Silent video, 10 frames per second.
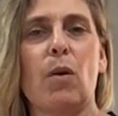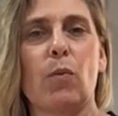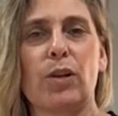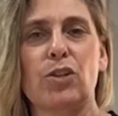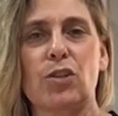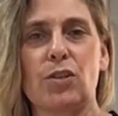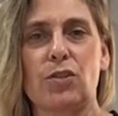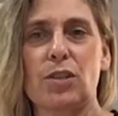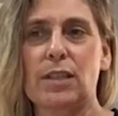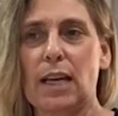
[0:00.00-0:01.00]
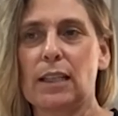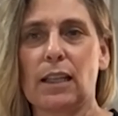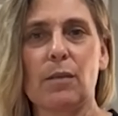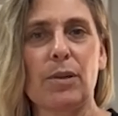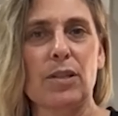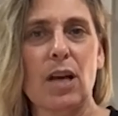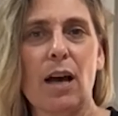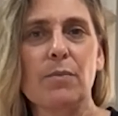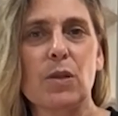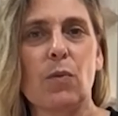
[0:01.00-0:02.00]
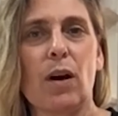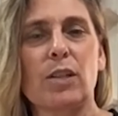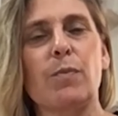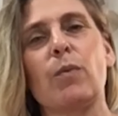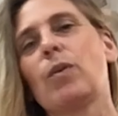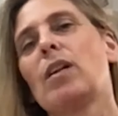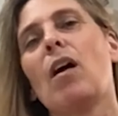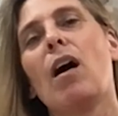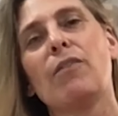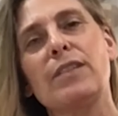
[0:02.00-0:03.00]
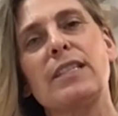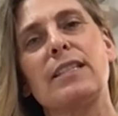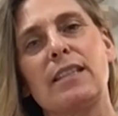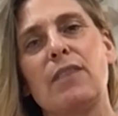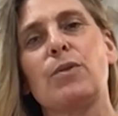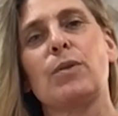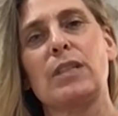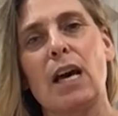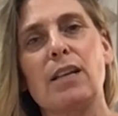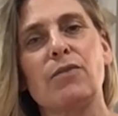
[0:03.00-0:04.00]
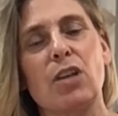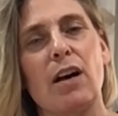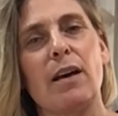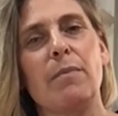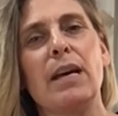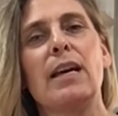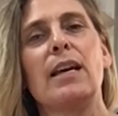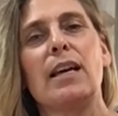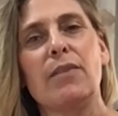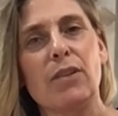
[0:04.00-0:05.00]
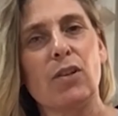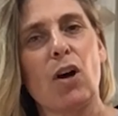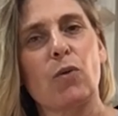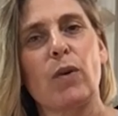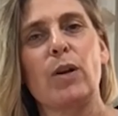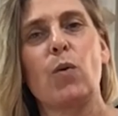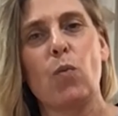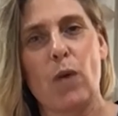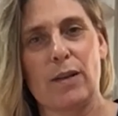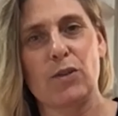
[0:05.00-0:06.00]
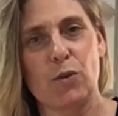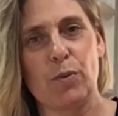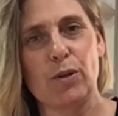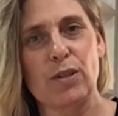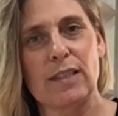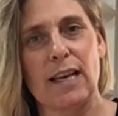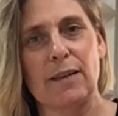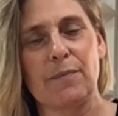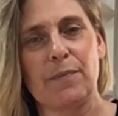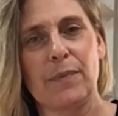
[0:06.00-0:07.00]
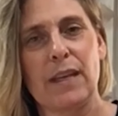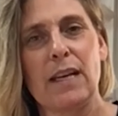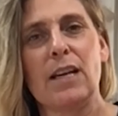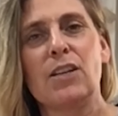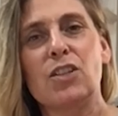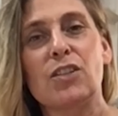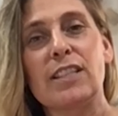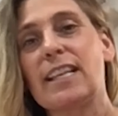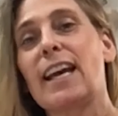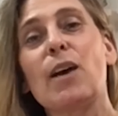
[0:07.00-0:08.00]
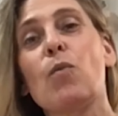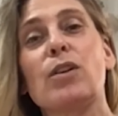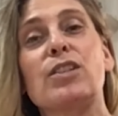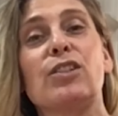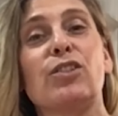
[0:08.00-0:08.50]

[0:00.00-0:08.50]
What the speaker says: which just take a little bit of time to watch, but will obviously save you a ton of time in the long run whilst you're purchasing. So today I want to